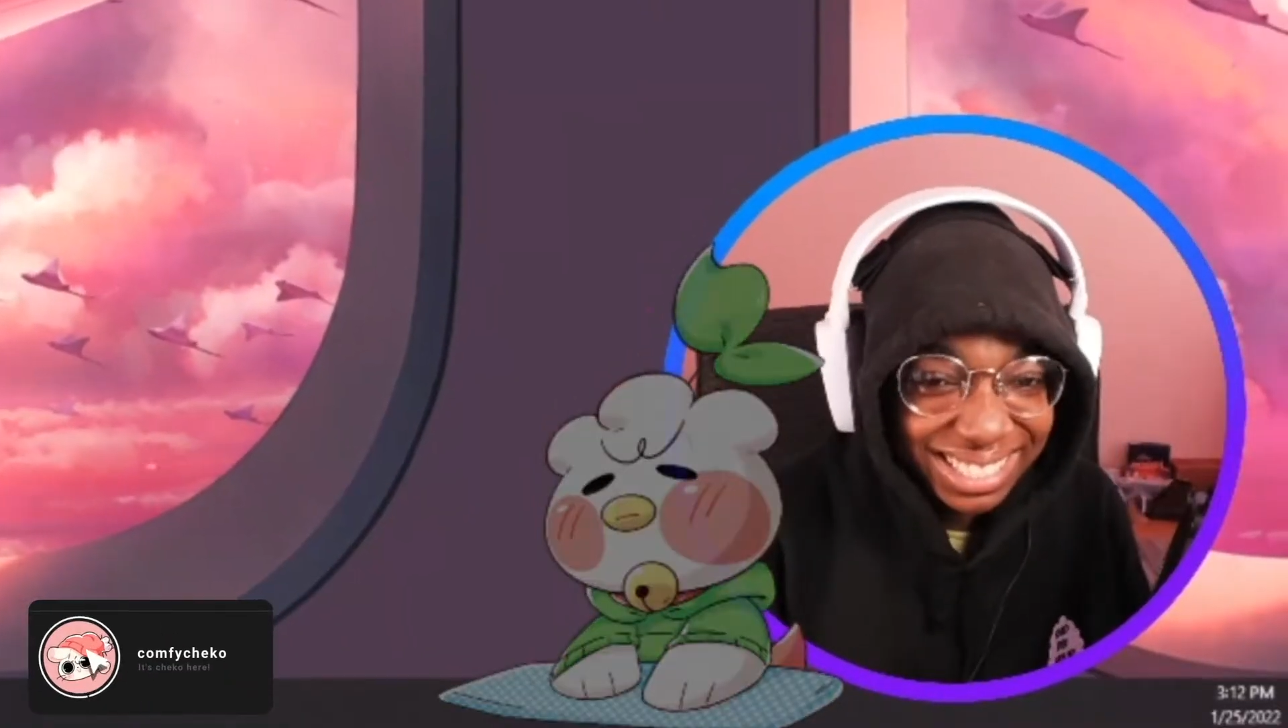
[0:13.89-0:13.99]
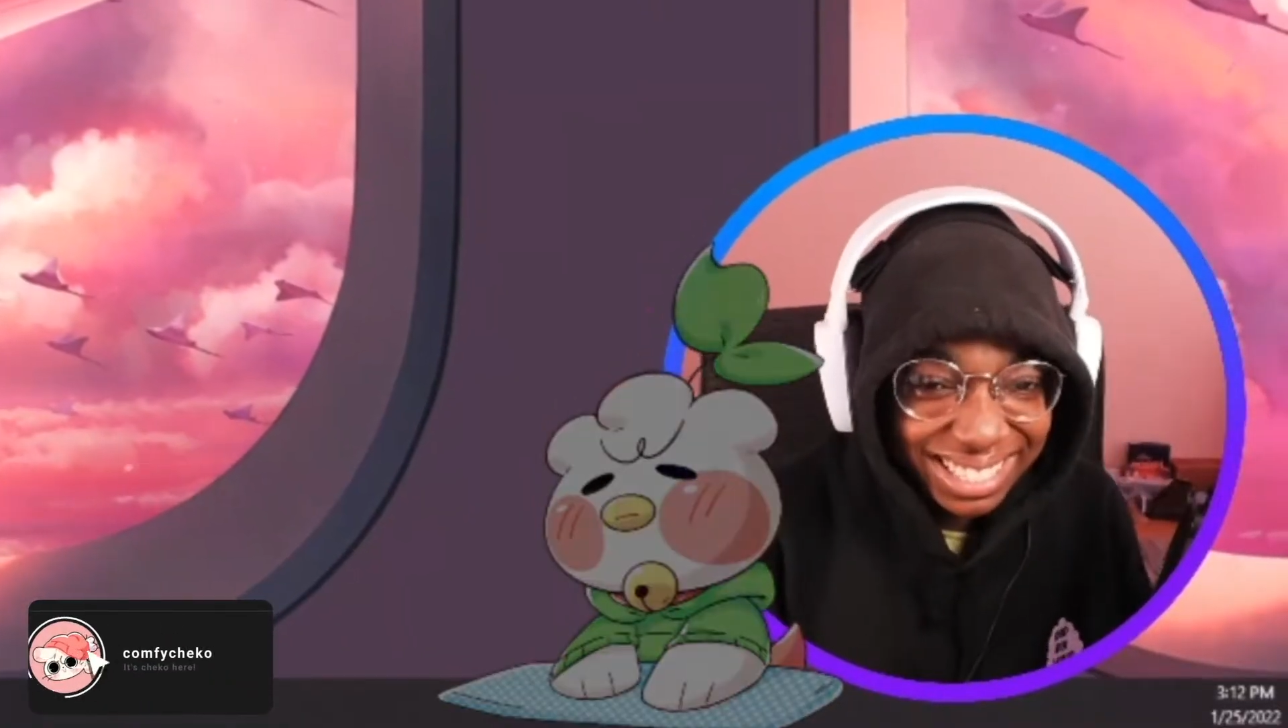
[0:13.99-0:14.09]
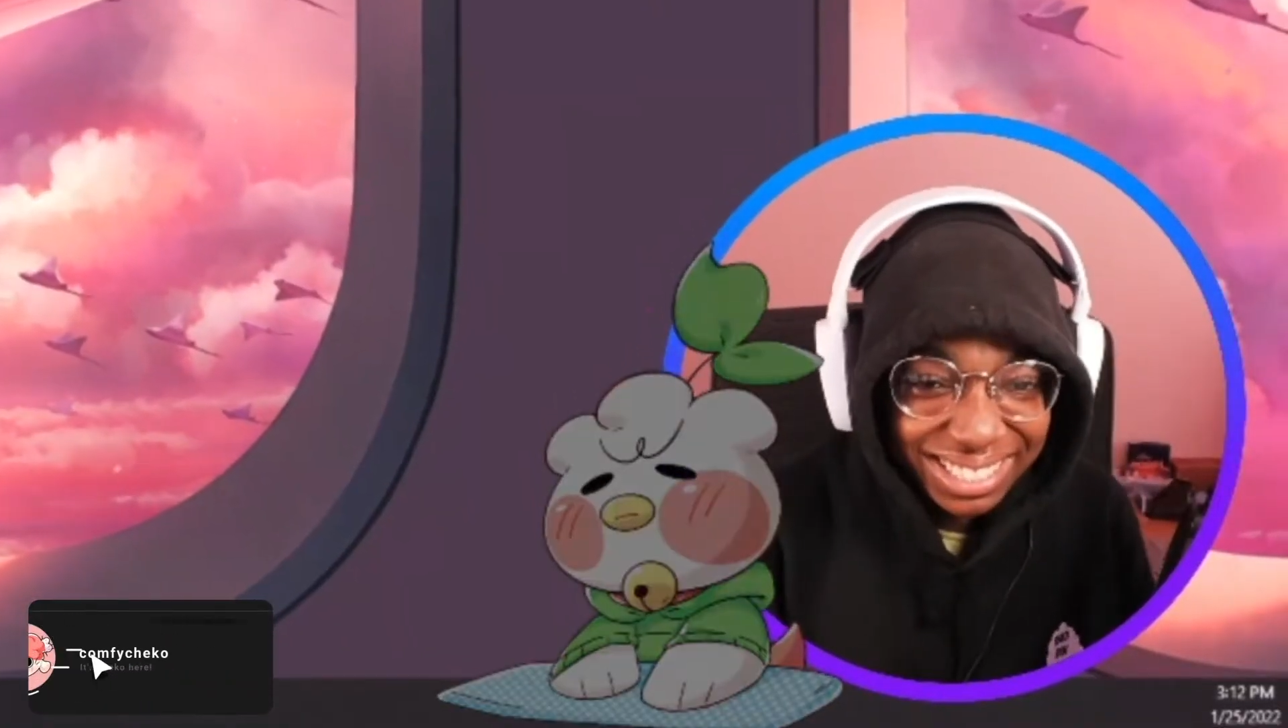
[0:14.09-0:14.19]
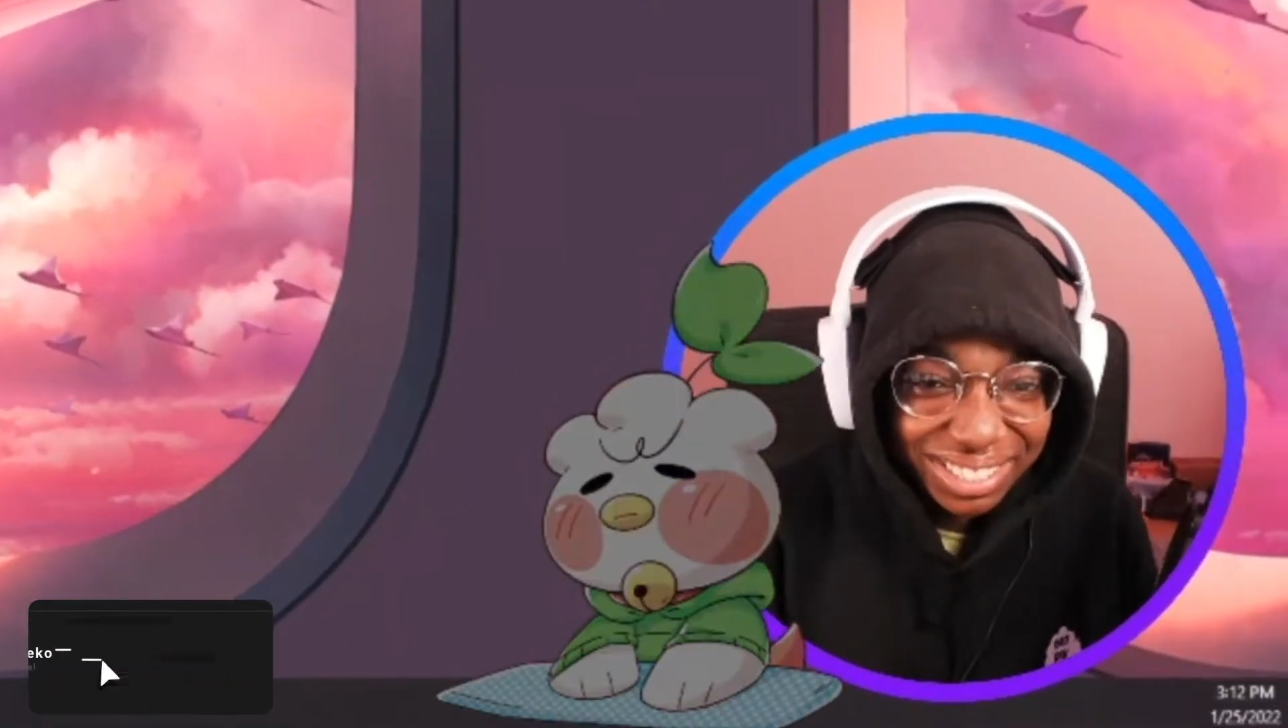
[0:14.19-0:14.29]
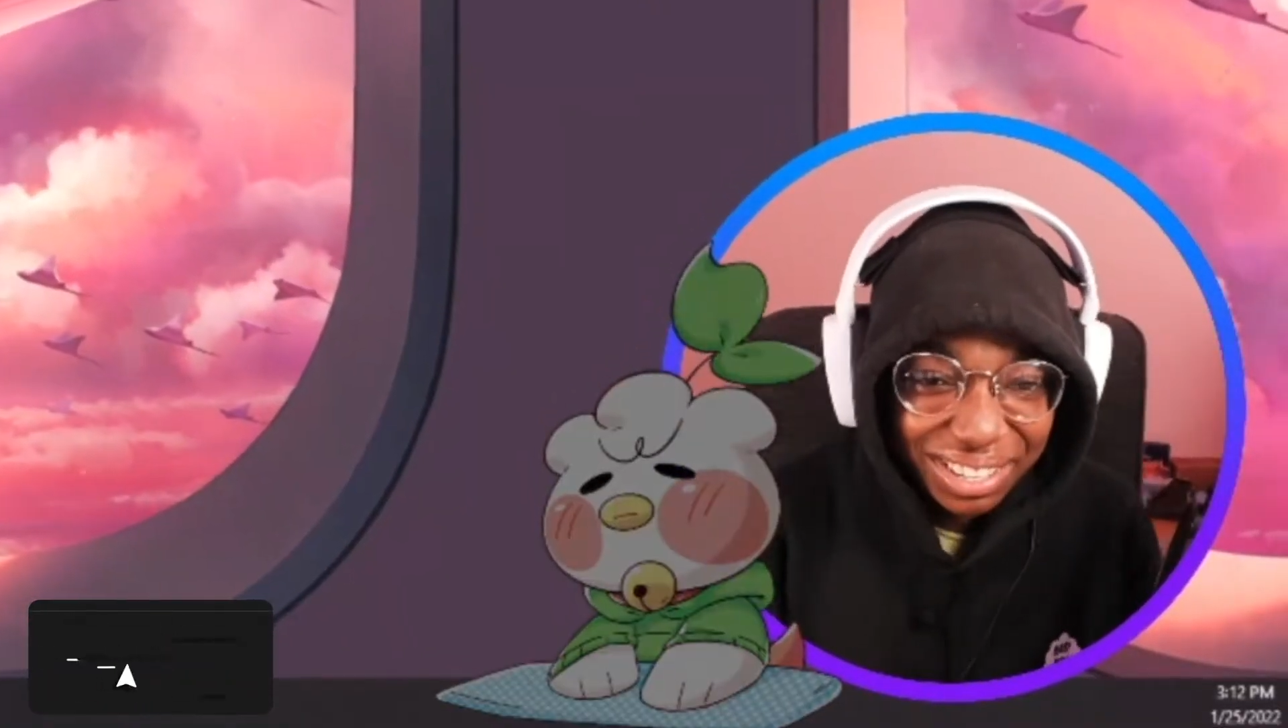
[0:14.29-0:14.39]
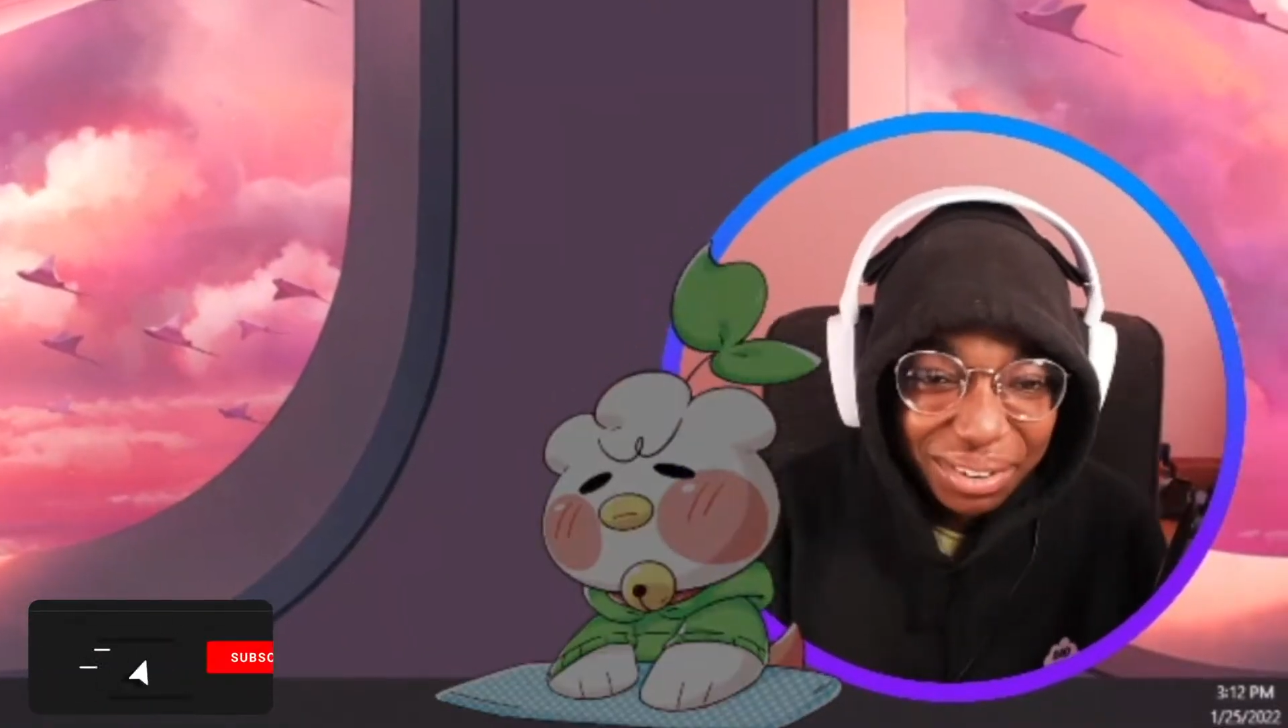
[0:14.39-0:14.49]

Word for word: the intro.